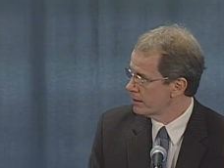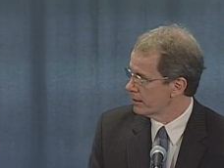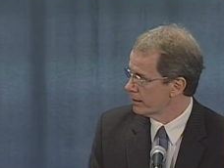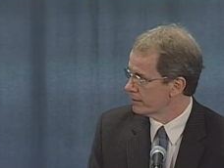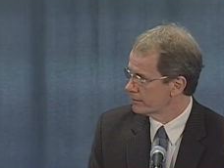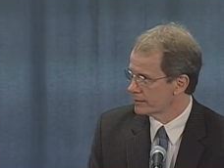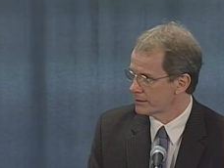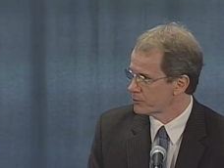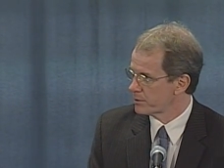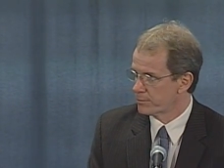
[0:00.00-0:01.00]
Uh,
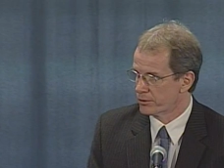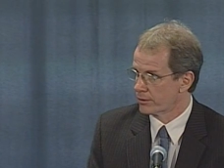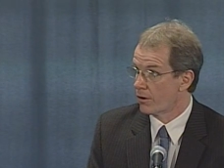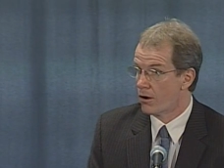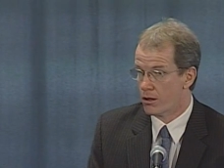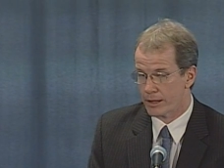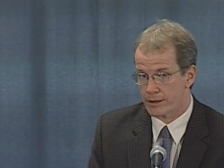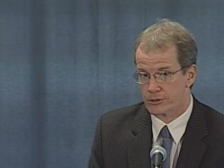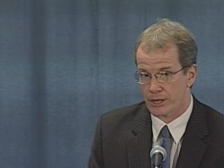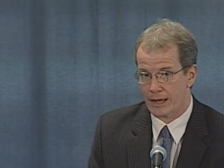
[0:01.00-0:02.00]
these people are all
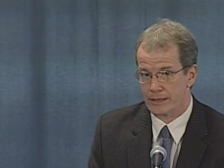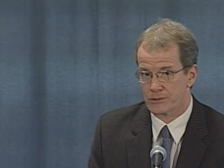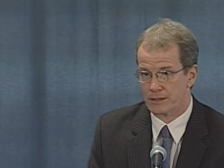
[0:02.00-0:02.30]
energized.